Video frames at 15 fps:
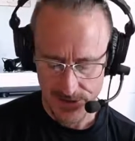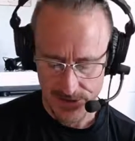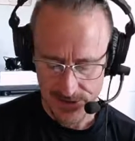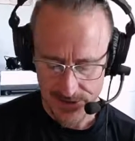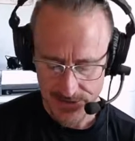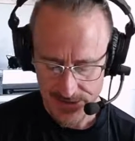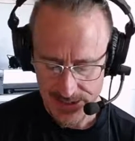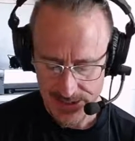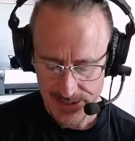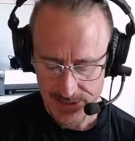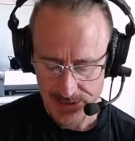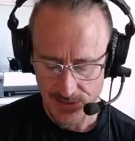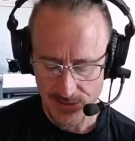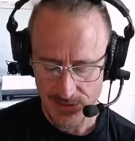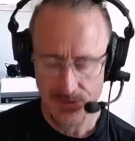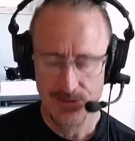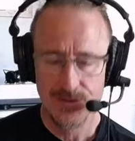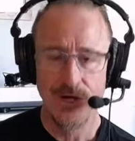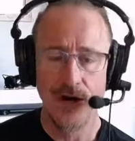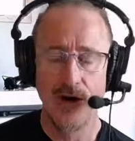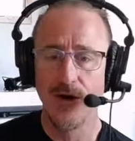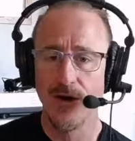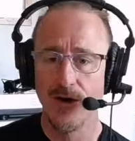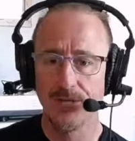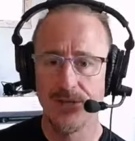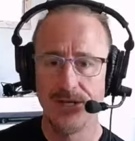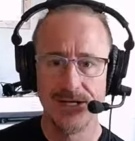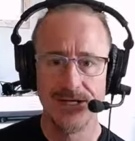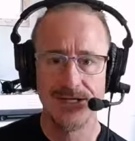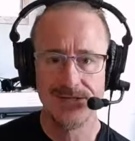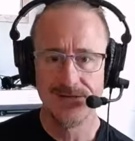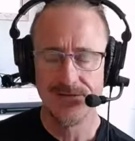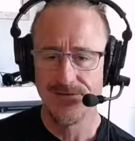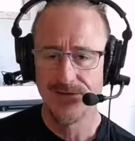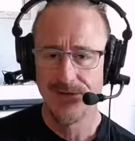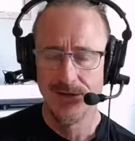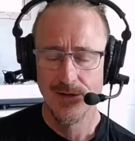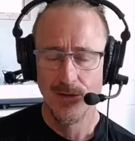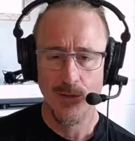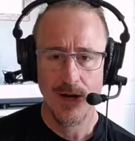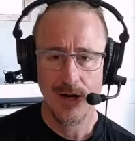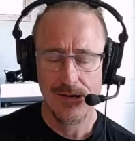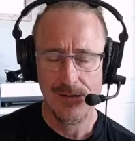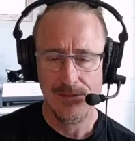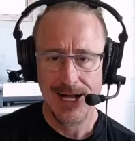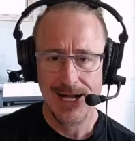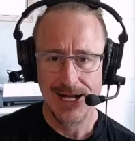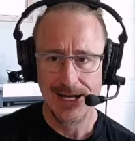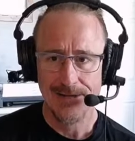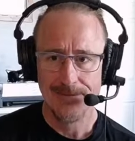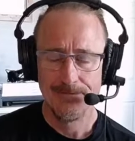So he says, "Don't lose heart because of where I'm at.